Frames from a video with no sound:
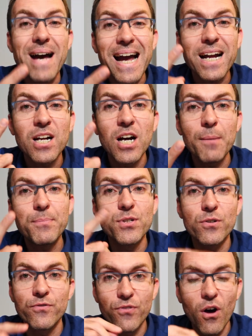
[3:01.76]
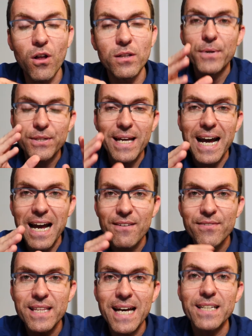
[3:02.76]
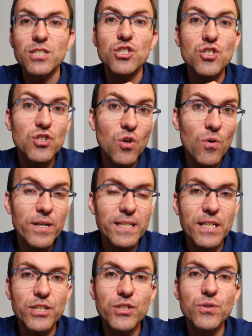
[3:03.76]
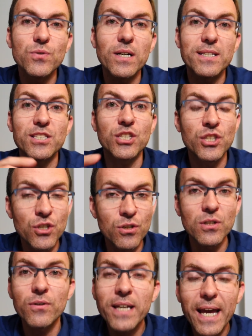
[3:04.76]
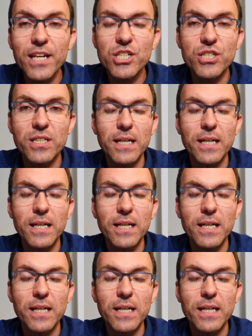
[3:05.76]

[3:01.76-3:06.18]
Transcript: Back up your vault. When you have that, store it into a secure location.